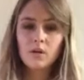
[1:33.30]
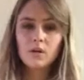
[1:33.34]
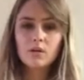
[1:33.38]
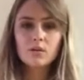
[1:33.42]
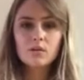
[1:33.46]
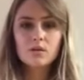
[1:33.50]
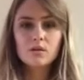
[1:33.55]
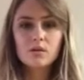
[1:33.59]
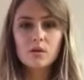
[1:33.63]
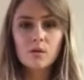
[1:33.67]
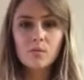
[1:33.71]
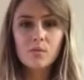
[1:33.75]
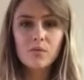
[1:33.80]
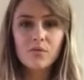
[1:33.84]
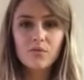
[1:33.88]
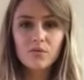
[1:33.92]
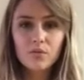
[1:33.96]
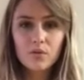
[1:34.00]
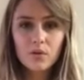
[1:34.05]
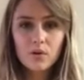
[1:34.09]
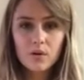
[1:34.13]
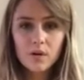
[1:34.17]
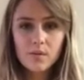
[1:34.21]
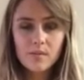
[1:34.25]
So
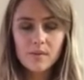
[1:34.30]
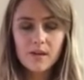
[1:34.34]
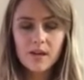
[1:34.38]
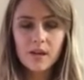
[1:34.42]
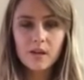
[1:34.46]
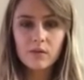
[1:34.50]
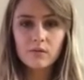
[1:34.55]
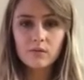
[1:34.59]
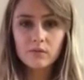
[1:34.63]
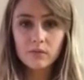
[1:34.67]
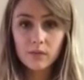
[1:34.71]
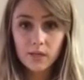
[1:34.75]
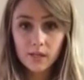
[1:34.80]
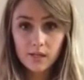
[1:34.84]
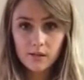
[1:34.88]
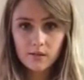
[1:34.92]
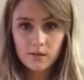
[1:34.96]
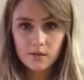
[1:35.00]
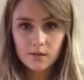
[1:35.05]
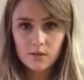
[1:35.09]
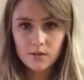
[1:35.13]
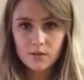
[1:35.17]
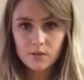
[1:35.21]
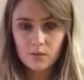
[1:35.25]
before we begin reading
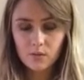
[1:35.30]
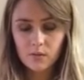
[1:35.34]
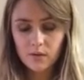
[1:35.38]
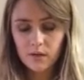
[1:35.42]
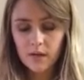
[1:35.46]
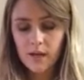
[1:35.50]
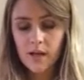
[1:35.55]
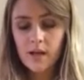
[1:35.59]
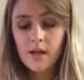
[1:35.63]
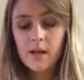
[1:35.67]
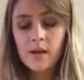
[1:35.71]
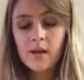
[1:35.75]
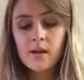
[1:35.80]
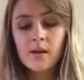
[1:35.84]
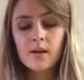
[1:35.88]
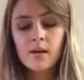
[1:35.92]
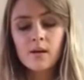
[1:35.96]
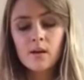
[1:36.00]
the story,